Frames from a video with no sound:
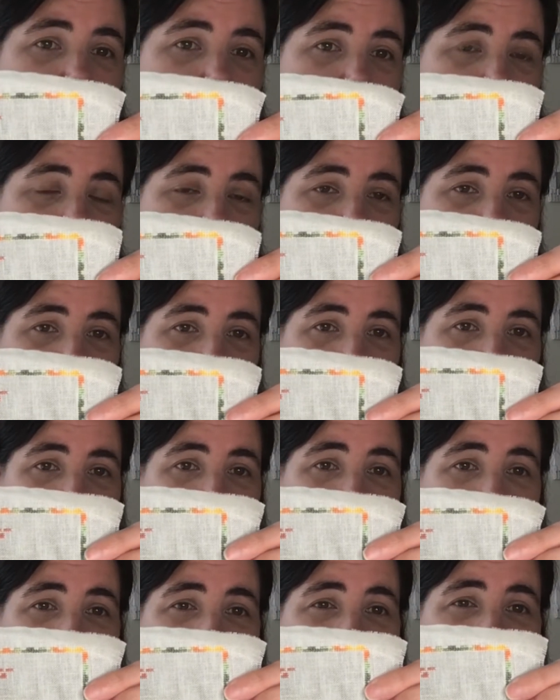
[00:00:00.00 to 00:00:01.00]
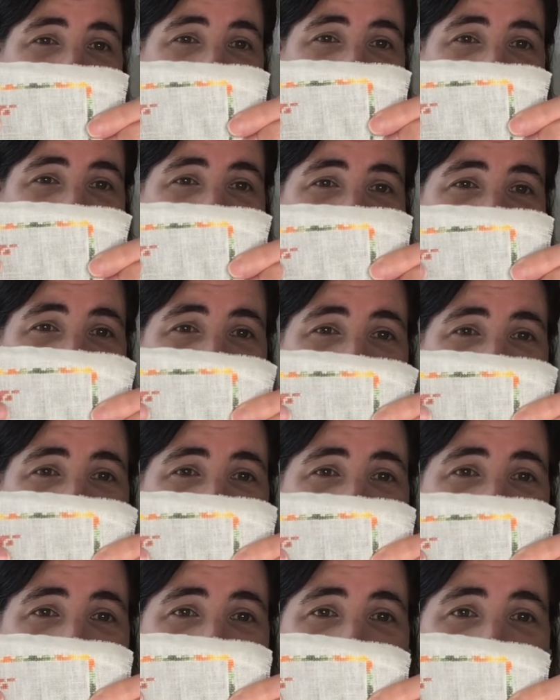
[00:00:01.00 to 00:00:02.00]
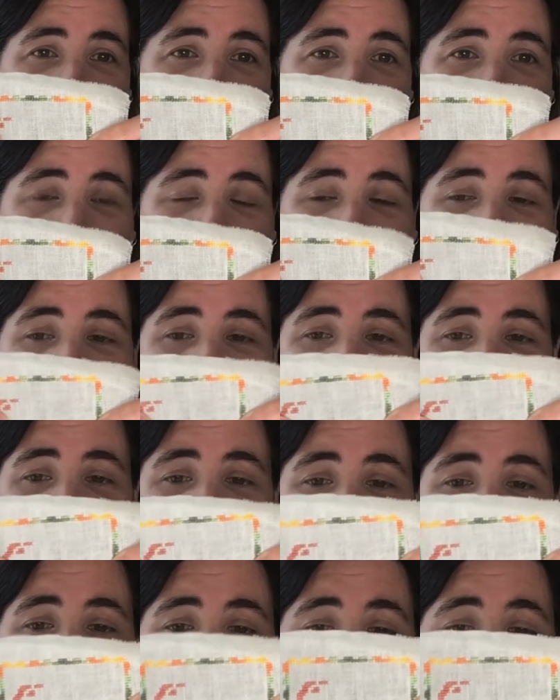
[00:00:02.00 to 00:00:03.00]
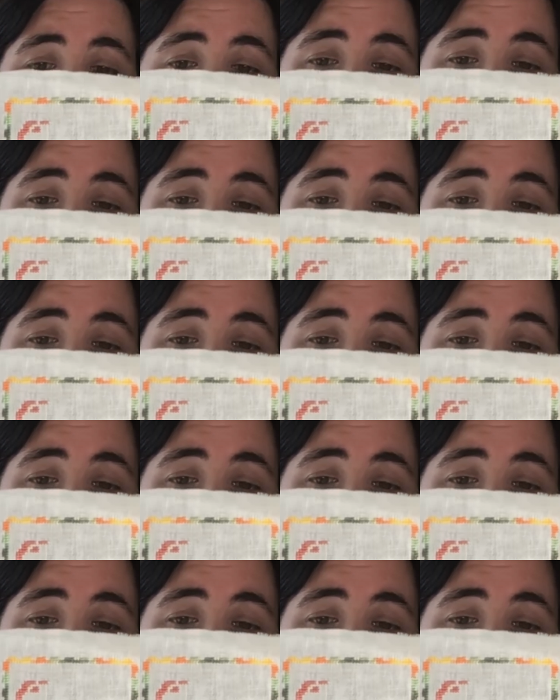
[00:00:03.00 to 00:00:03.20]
So I just started the pumpkin. I need to rip out the top half because I put an extra row in